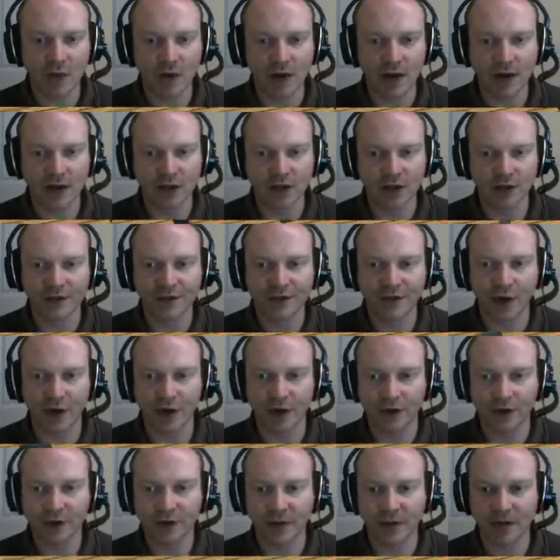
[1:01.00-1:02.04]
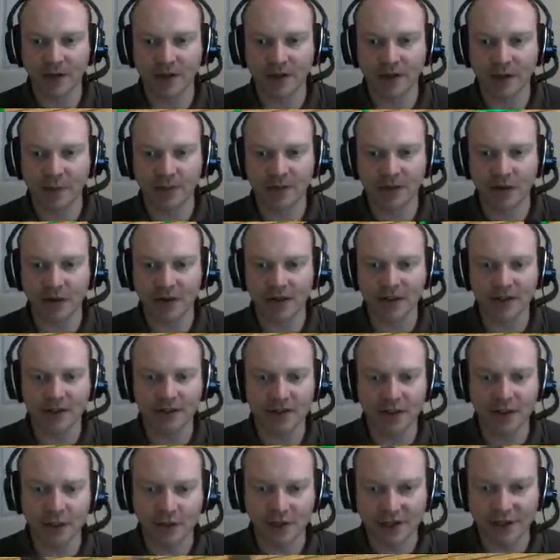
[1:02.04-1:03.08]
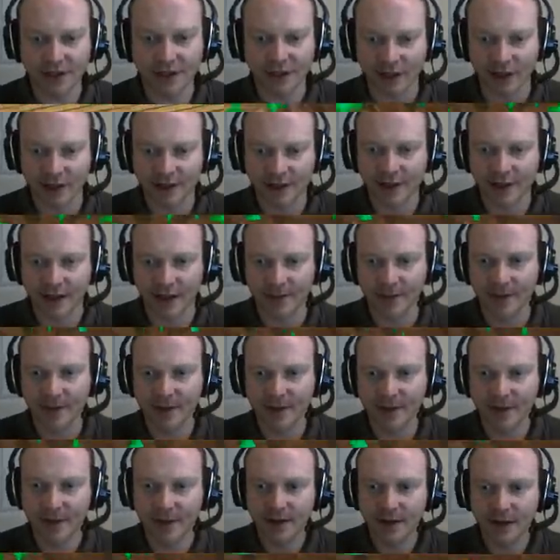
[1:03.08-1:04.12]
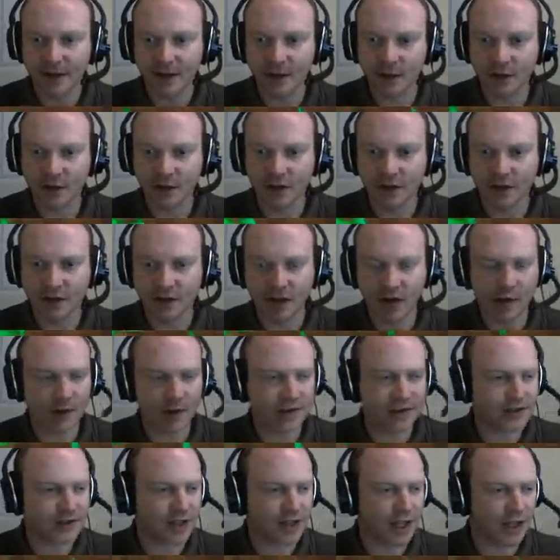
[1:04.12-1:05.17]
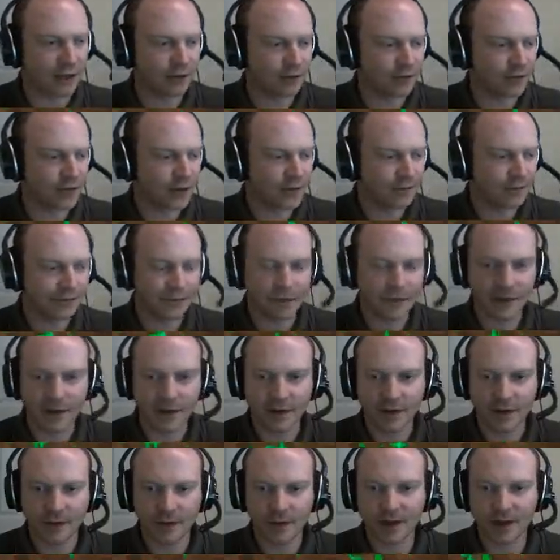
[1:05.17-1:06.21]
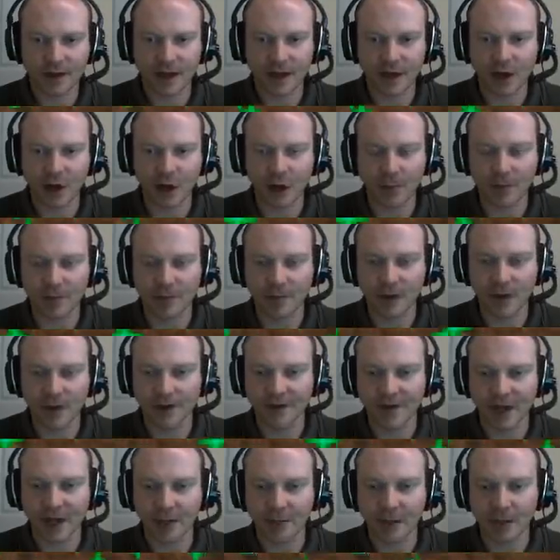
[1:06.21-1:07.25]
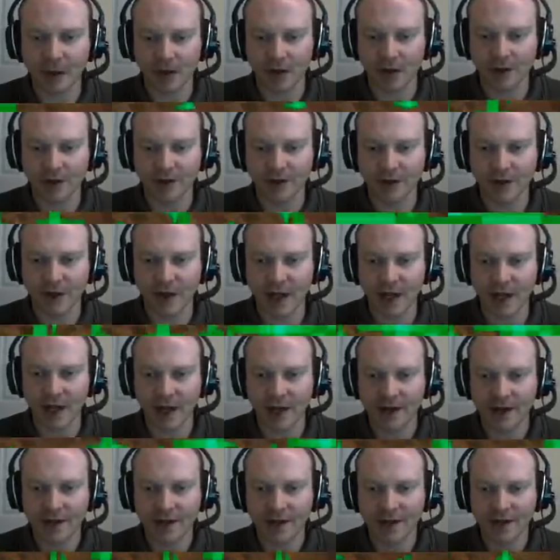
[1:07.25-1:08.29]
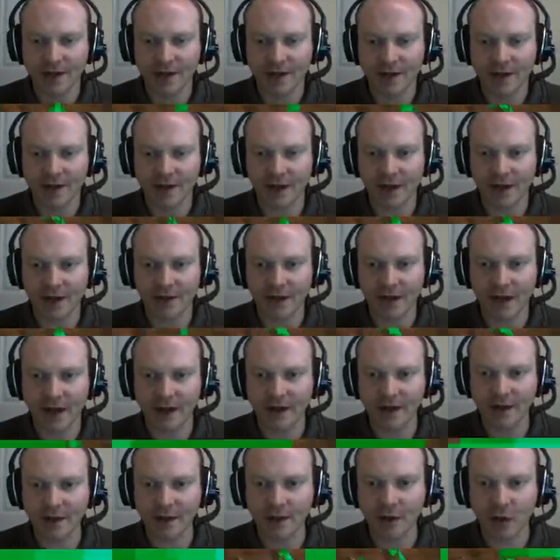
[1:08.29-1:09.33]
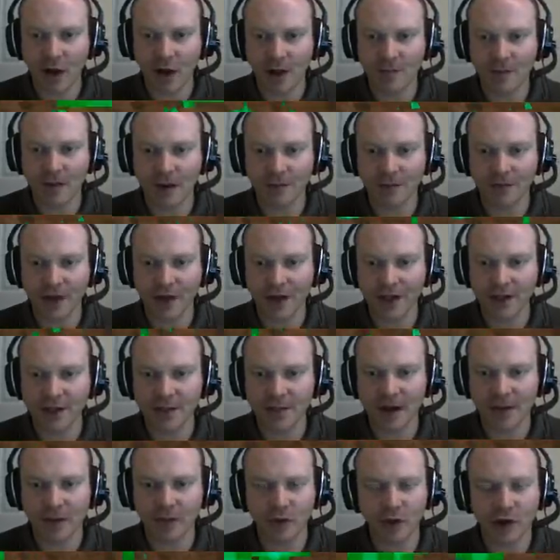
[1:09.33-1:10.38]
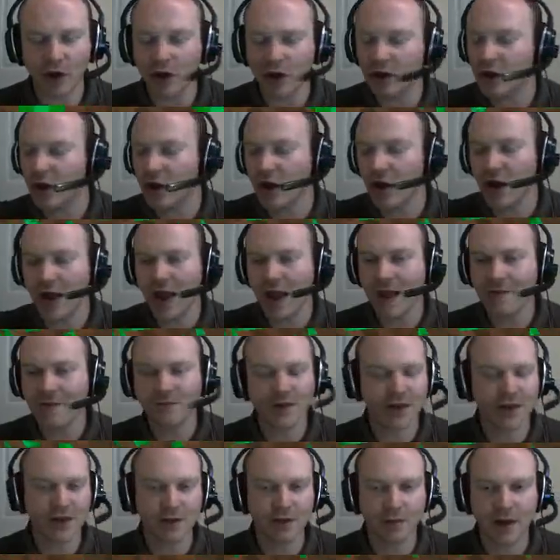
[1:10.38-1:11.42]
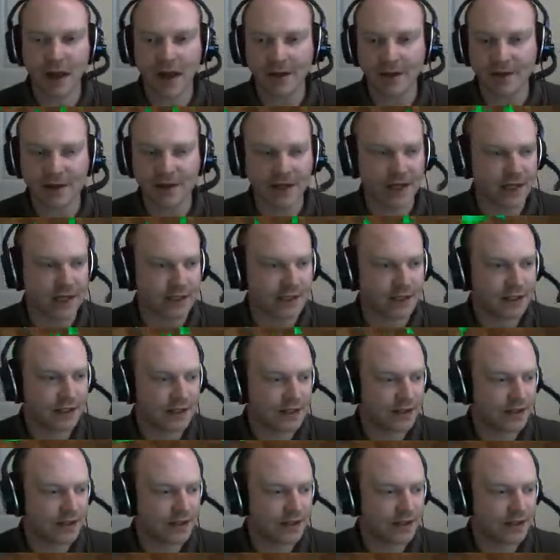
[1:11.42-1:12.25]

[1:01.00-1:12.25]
really good for us, because then we don't need to do this all the time. It will just grow itself and get a hopping bonsai pot under there. And then, wham bam, thank you, mate. We've got everything we ever need.